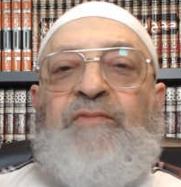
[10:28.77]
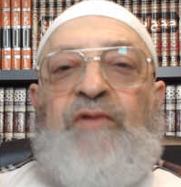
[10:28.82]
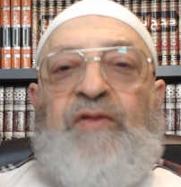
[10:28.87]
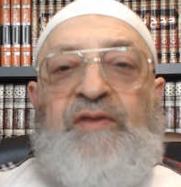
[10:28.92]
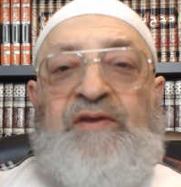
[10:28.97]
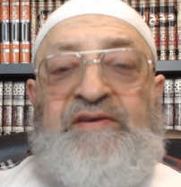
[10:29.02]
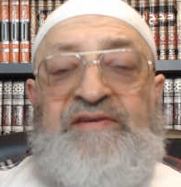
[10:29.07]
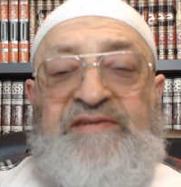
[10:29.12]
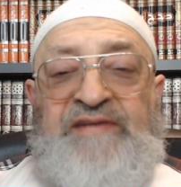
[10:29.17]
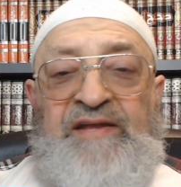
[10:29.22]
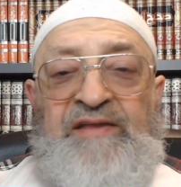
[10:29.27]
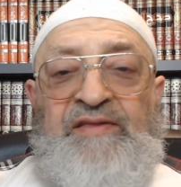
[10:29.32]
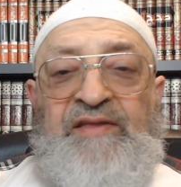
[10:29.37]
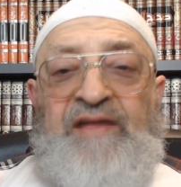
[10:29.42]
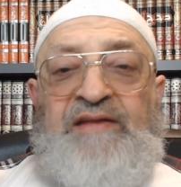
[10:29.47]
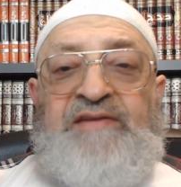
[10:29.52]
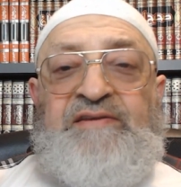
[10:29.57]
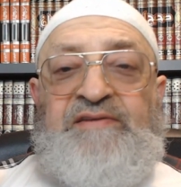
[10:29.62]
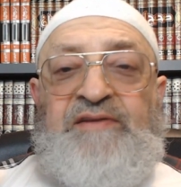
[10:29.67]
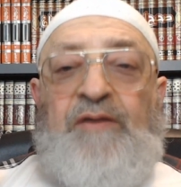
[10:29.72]
To the extent
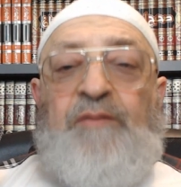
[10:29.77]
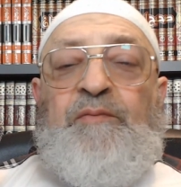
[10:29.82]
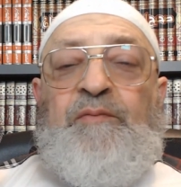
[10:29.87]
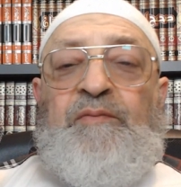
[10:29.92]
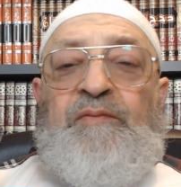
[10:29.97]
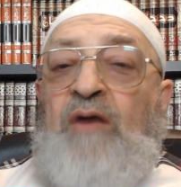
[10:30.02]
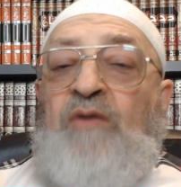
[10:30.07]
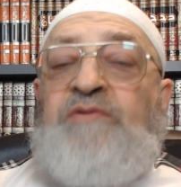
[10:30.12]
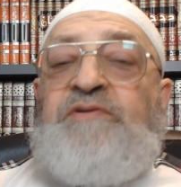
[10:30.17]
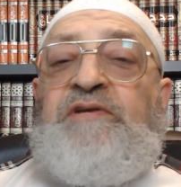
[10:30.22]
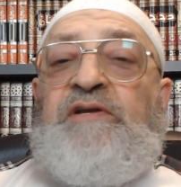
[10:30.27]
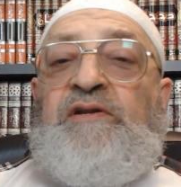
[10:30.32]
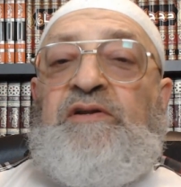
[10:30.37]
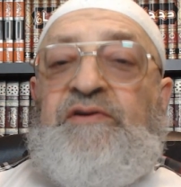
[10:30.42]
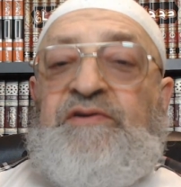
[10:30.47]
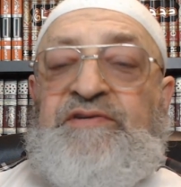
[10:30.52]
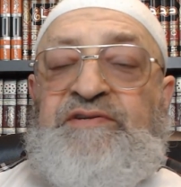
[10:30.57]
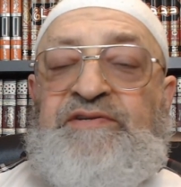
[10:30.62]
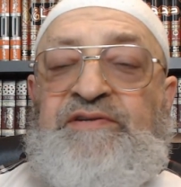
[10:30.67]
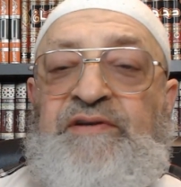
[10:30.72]
that some
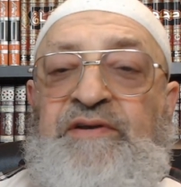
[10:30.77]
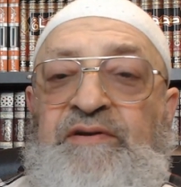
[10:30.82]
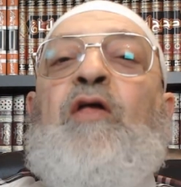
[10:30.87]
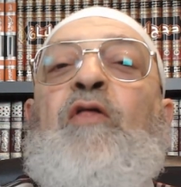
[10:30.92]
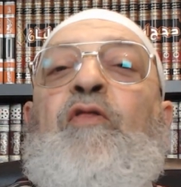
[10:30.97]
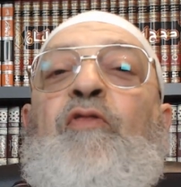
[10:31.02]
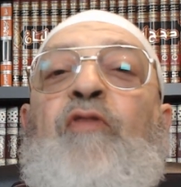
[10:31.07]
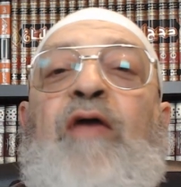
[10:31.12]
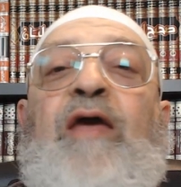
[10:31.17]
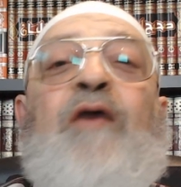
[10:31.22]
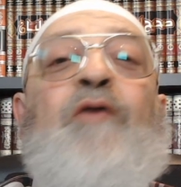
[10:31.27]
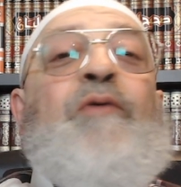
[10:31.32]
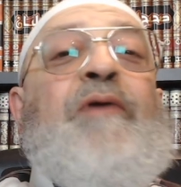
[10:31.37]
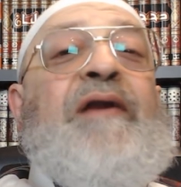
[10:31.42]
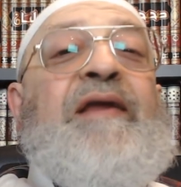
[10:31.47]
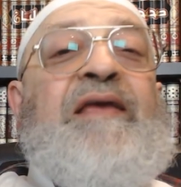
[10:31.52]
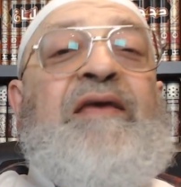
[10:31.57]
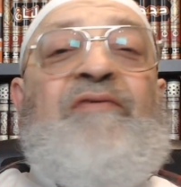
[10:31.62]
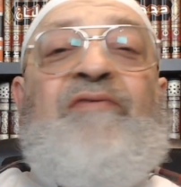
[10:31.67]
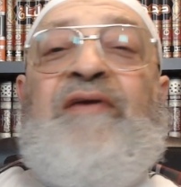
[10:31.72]
counselors, they
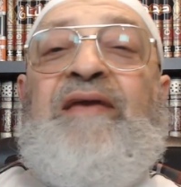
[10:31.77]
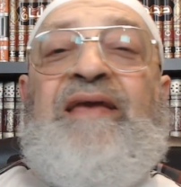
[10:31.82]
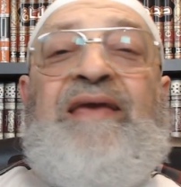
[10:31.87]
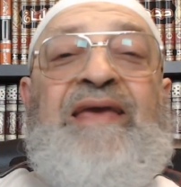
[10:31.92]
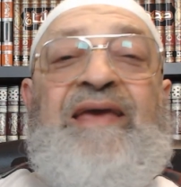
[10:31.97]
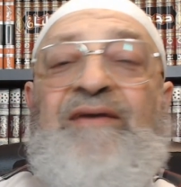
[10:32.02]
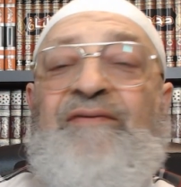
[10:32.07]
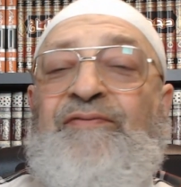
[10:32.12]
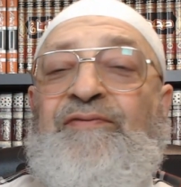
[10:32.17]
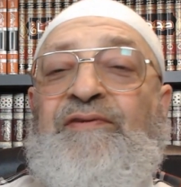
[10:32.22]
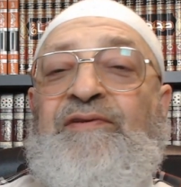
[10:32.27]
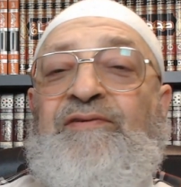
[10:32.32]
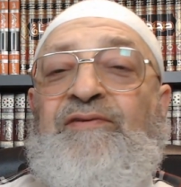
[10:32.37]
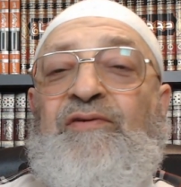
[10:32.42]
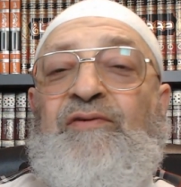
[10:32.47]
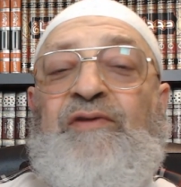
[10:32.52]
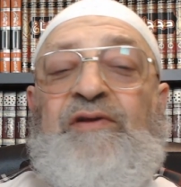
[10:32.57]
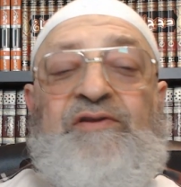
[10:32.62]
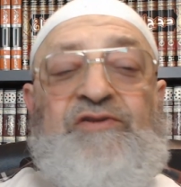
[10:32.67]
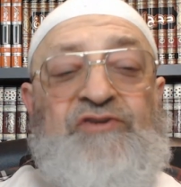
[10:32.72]
were giving gifts
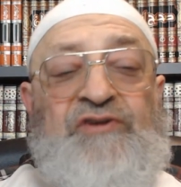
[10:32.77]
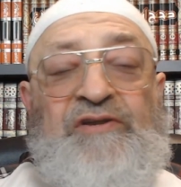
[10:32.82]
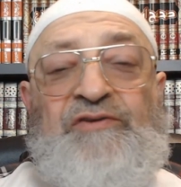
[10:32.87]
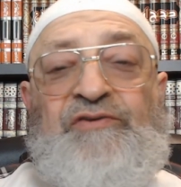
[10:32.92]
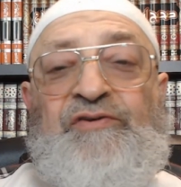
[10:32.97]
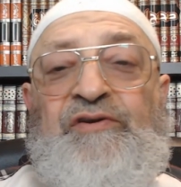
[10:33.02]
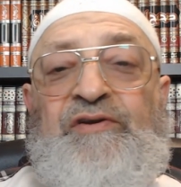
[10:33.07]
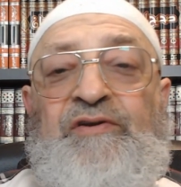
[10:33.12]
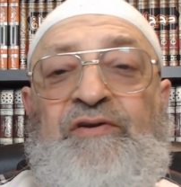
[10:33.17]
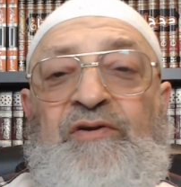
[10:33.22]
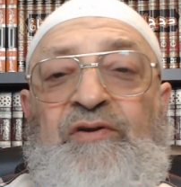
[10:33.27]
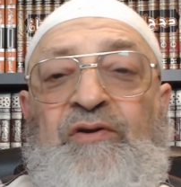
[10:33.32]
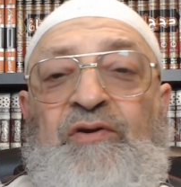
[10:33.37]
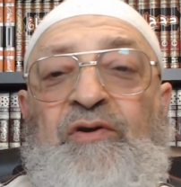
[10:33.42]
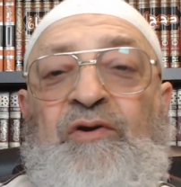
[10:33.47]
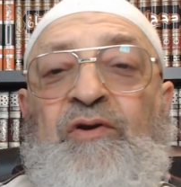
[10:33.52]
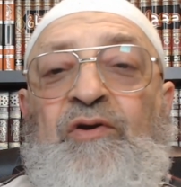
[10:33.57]
to the children